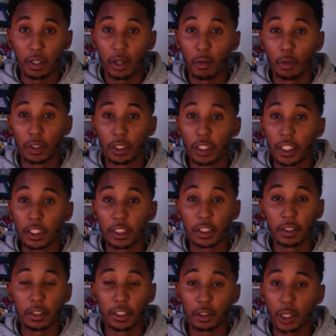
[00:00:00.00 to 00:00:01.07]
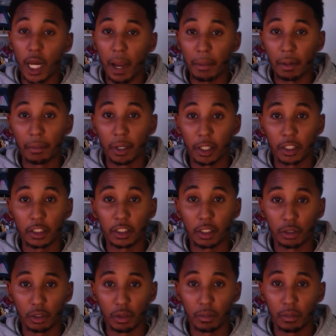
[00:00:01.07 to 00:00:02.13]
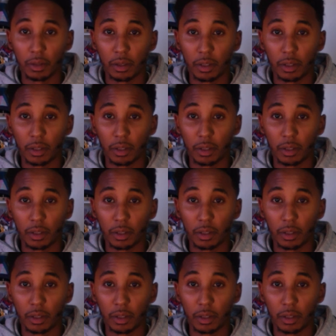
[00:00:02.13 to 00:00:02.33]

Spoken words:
which leads into this crab-in-a-bucket syndrome.